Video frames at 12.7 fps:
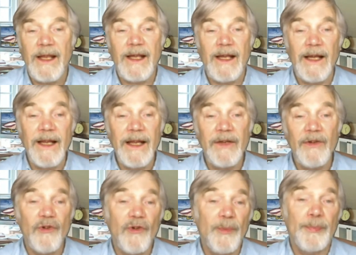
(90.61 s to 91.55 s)
click
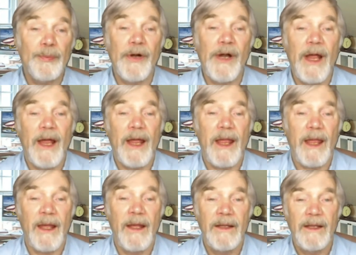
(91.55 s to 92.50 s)
to pray
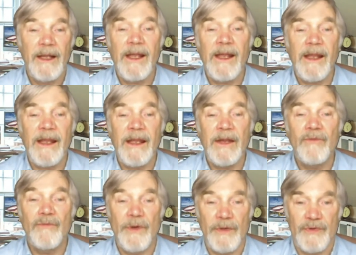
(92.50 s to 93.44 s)

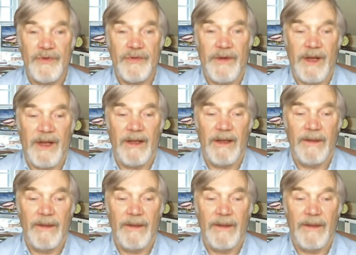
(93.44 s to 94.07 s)
e-rosary.